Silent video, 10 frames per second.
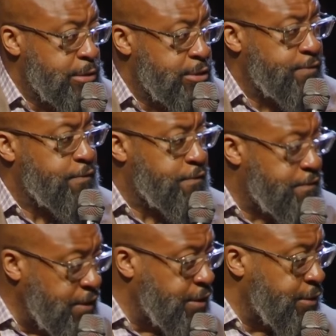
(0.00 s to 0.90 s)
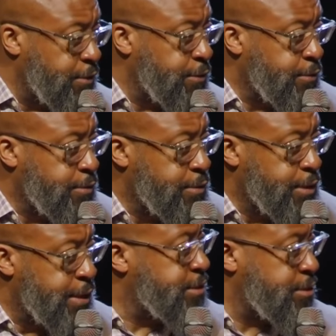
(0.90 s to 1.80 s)
to fear
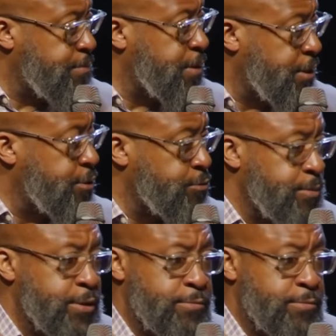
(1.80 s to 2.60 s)
is to be human.